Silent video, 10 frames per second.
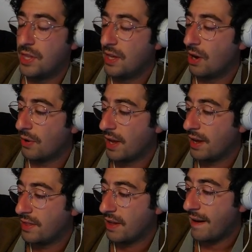
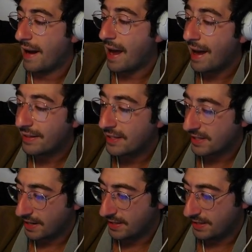Okay, I had this
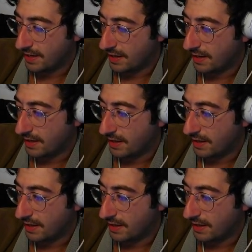idea,